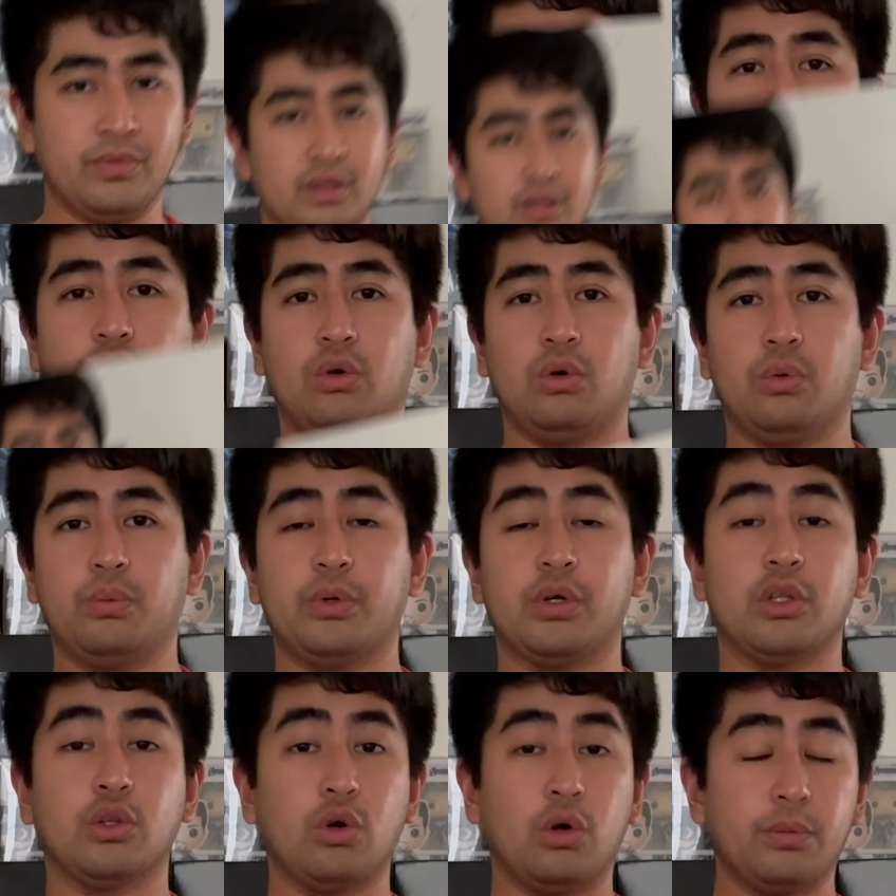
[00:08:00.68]
All right,
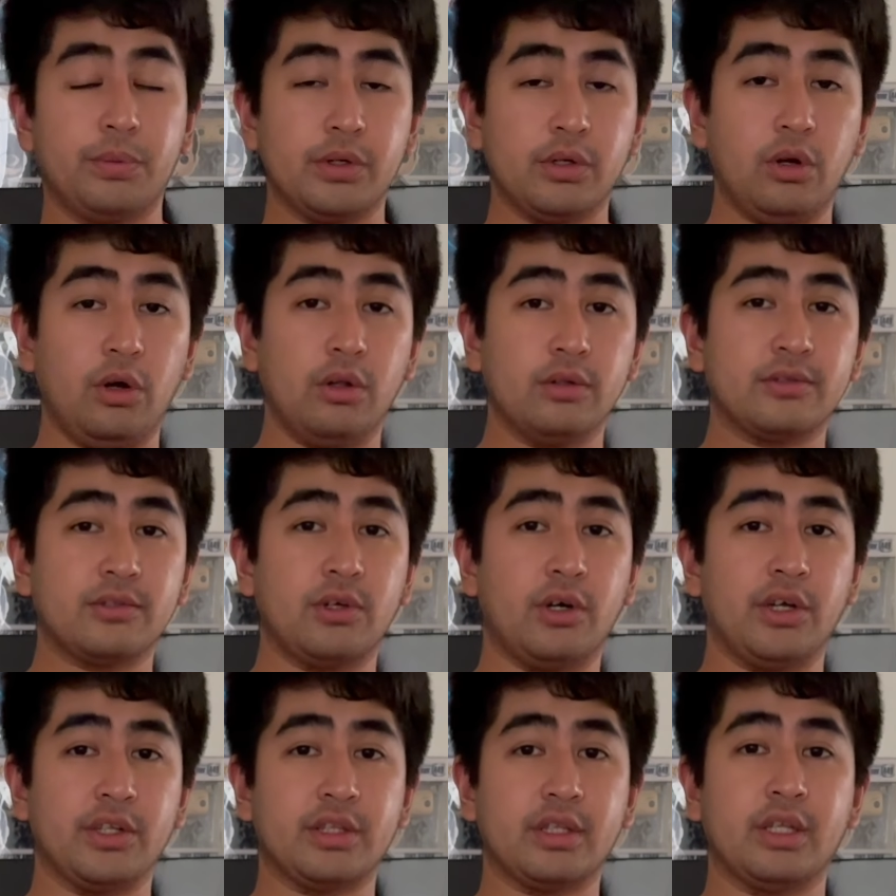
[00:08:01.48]
so for an
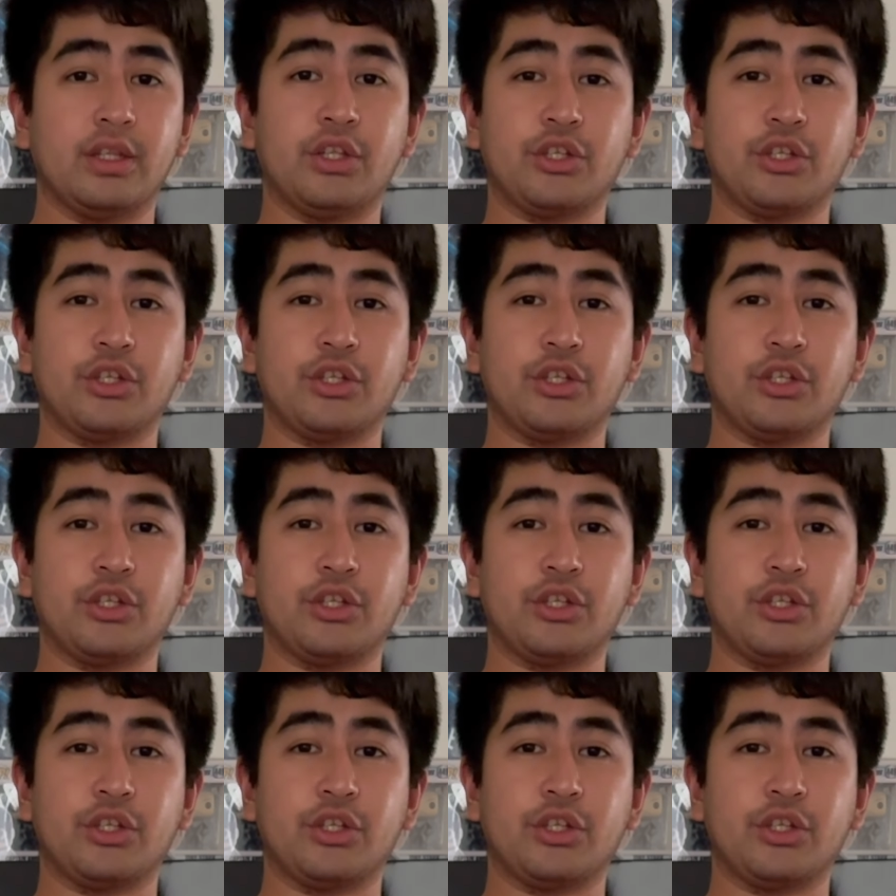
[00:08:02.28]
overall thought,